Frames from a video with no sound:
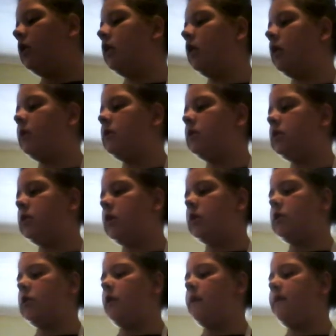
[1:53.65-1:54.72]
You're going to
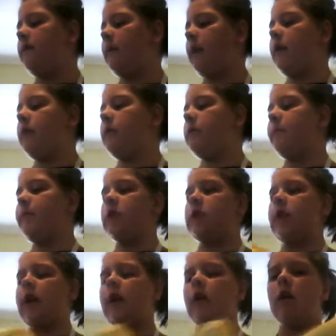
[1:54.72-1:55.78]
start off with
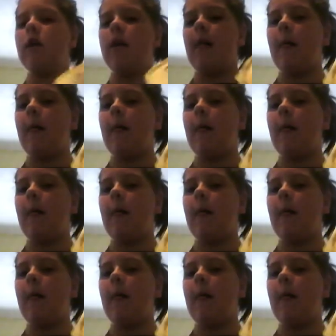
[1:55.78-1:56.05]
putting